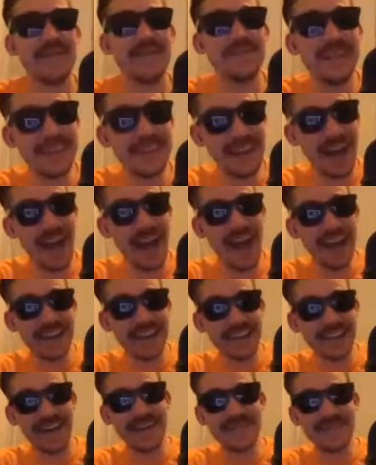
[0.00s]
in hot
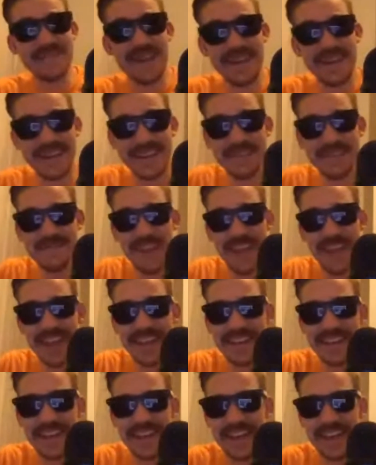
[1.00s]
on American
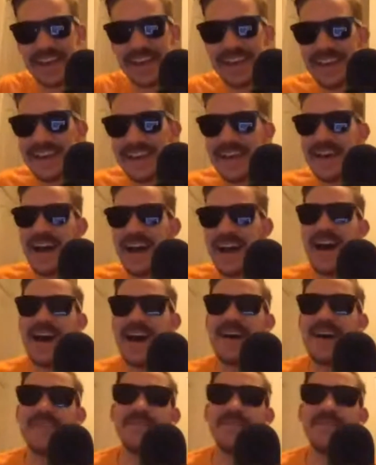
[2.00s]
Made. We